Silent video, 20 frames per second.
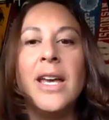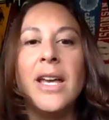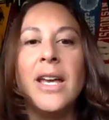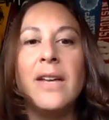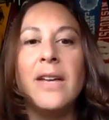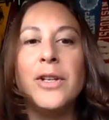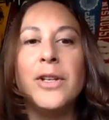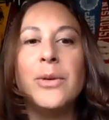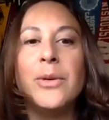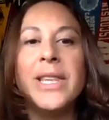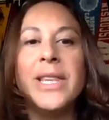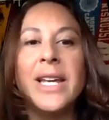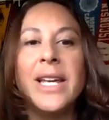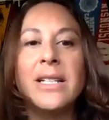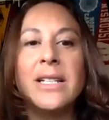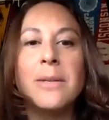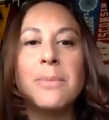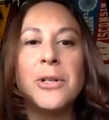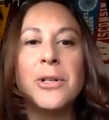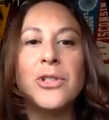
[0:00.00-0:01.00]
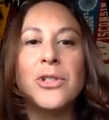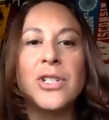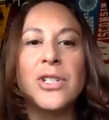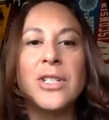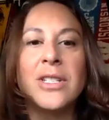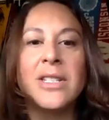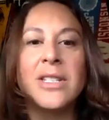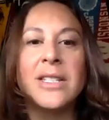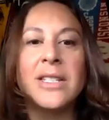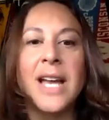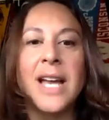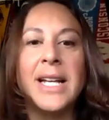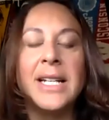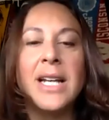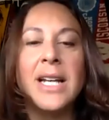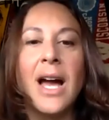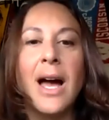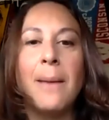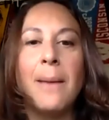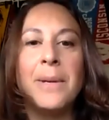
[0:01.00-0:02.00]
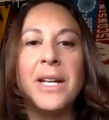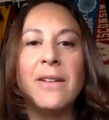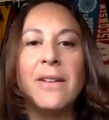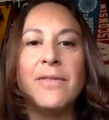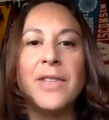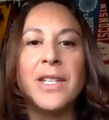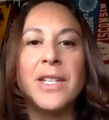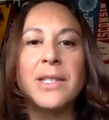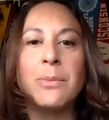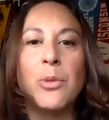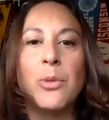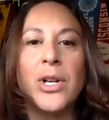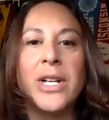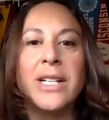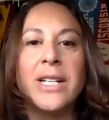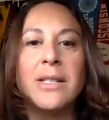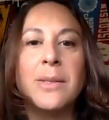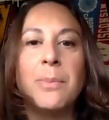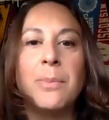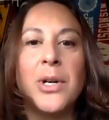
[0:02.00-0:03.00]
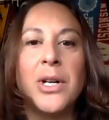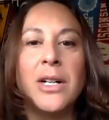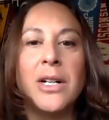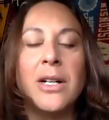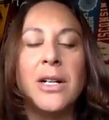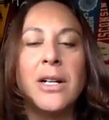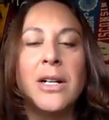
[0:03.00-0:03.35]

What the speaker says: If you would like to purchase a signed copy of this morning's book,